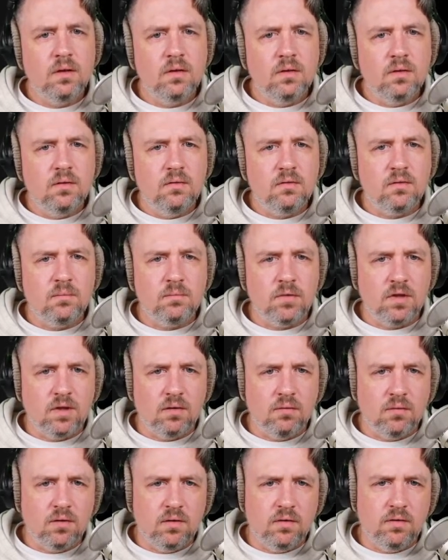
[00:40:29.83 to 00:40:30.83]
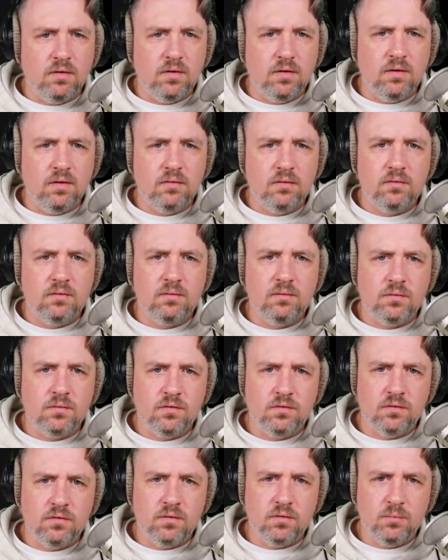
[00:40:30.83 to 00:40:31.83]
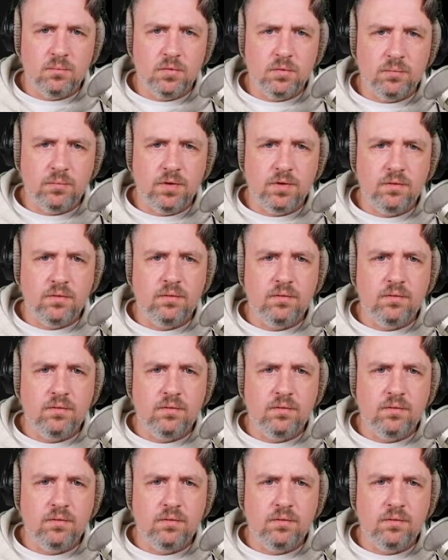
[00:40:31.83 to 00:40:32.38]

Something going on there, which is a little bit weird.